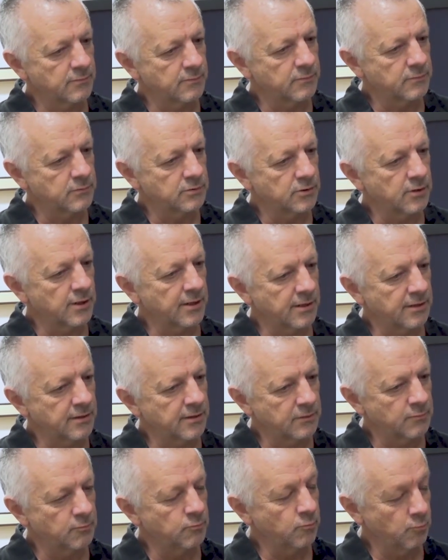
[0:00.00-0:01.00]
So
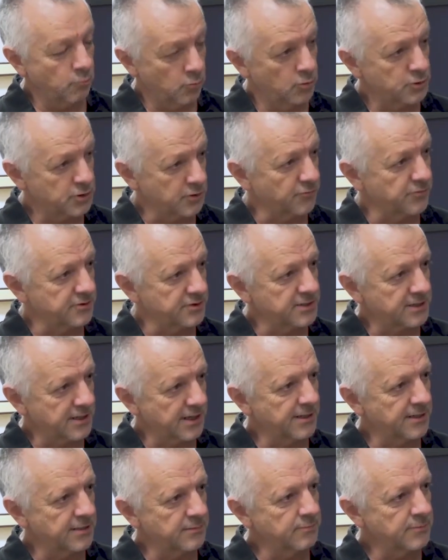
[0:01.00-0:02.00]
more
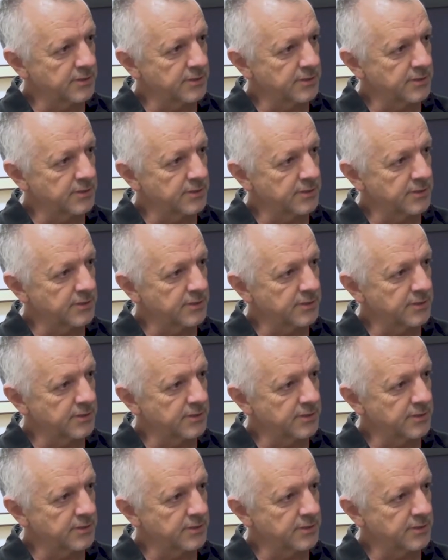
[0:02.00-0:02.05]
sophisticated